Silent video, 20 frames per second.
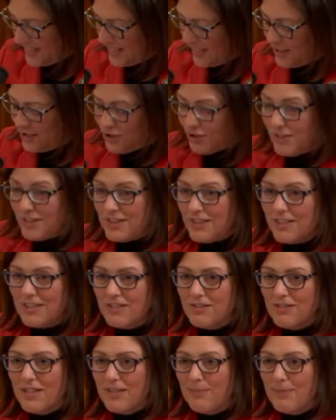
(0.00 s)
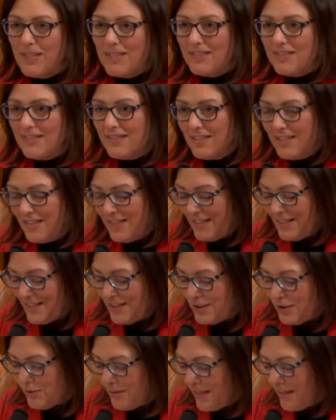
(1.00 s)
anti-choice extremists
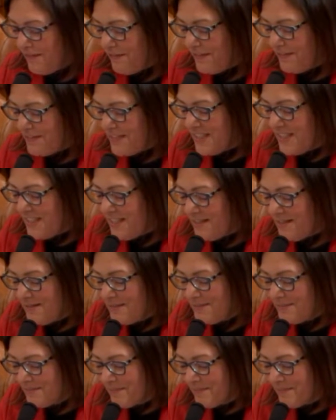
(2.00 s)
in 2015.